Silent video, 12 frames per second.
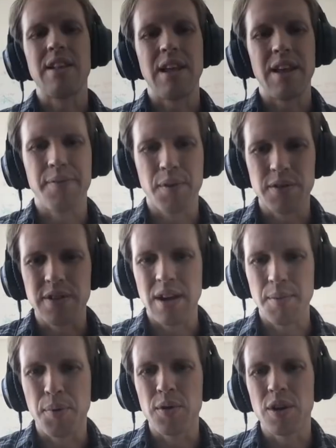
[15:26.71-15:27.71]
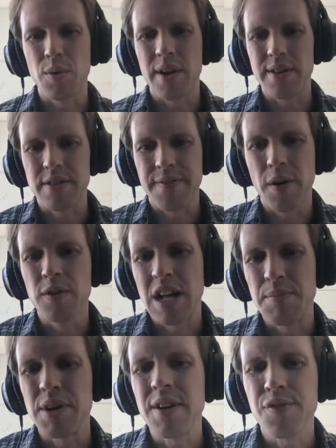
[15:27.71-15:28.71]
And of course, the important one is the
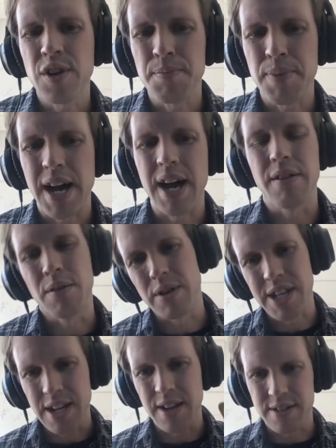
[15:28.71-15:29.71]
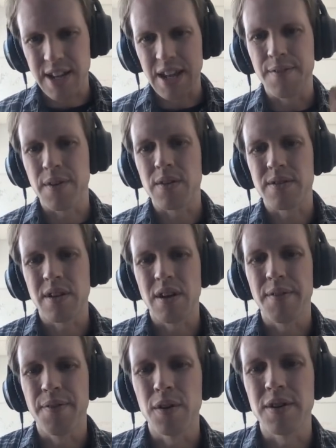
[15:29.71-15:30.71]
photon mean free path, or its inverse,
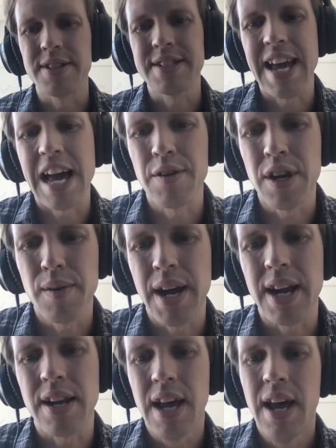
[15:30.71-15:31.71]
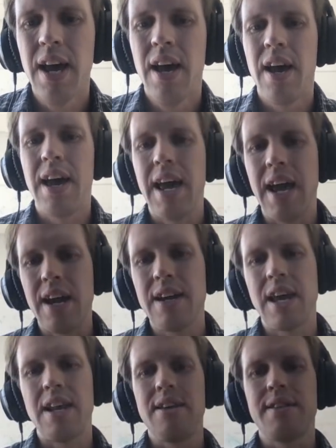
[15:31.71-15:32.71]
the photon scattering rate,
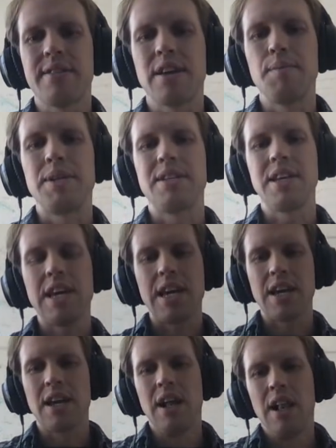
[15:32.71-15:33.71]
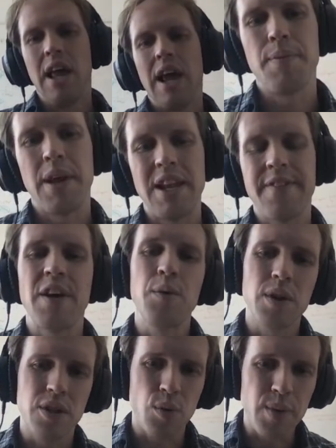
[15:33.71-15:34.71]
A/ne sigma t. And if I
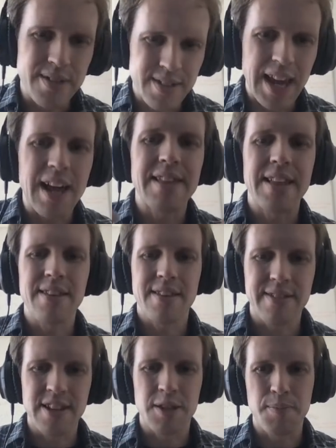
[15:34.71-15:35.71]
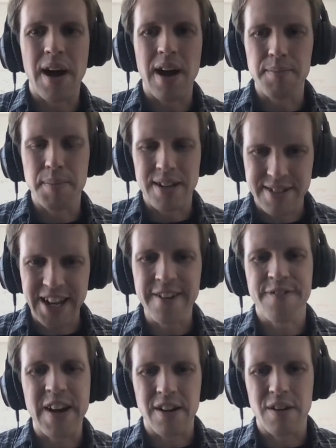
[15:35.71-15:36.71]
were to rescale that distance by the same
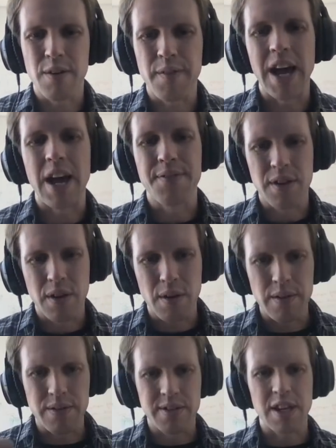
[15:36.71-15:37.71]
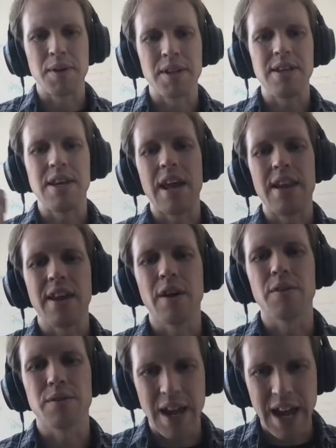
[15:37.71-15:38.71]
factor of f, so sigma t ne
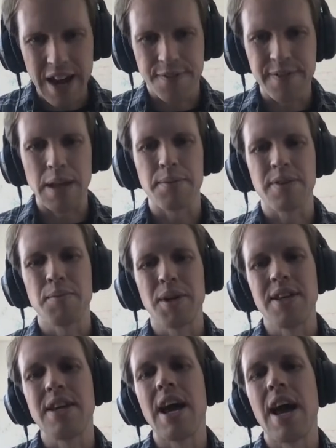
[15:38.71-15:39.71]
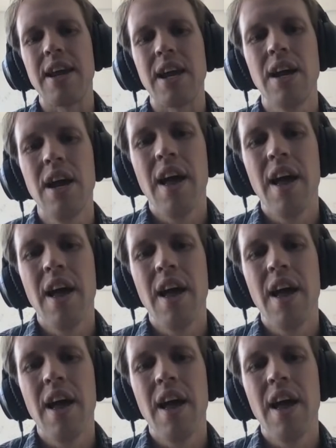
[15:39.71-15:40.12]
goes to f times sigma t ne,